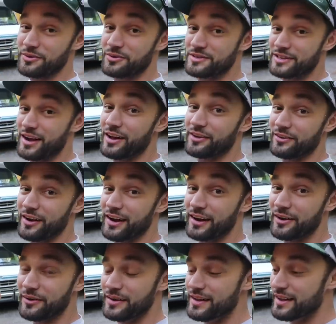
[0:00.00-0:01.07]
towards
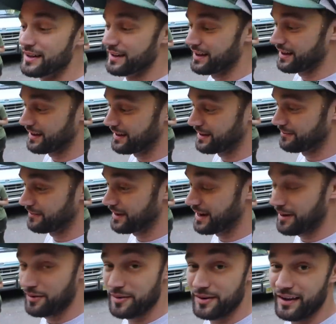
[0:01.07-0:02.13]
Colorado, and I'm
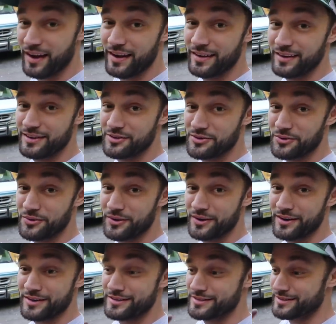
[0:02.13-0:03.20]
gonna be heading
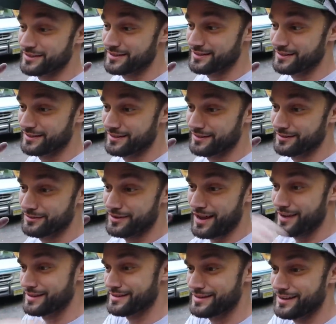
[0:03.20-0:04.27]
towards
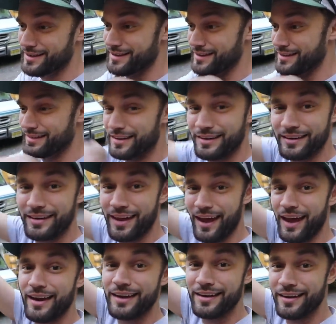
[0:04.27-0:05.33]
Tennessee and then
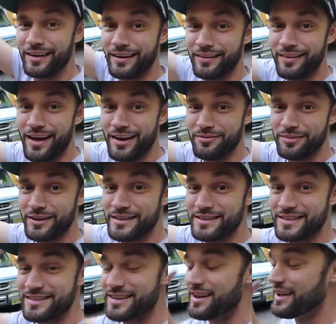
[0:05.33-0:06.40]
Canada and a lot of
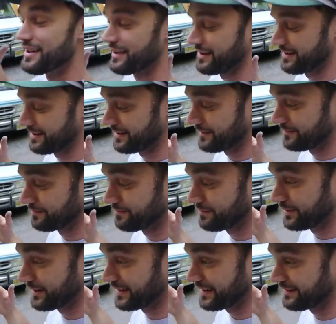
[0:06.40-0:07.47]
places.
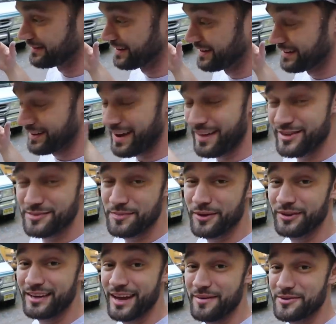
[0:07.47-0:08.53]
But yeah, this
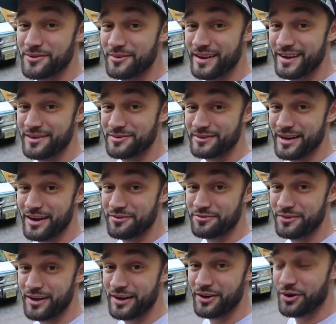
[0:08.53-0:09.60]
build came to an end. It was a lot of
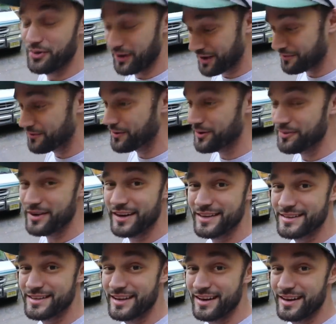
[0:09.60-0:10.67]
fun. Quick 4
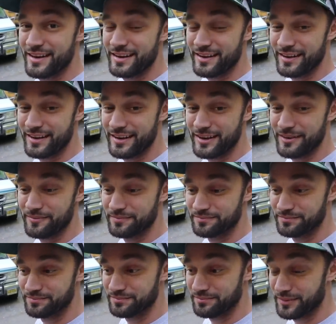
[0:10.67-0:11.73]
weeks.
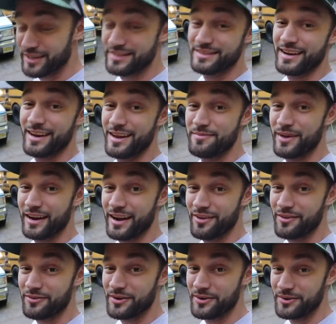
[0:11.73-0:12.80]
But it's time to head back out
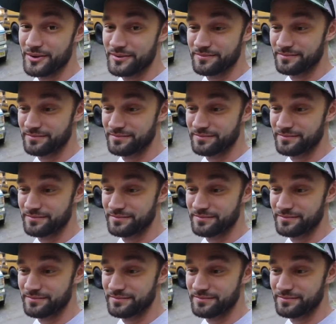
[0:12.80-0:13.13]
on the road.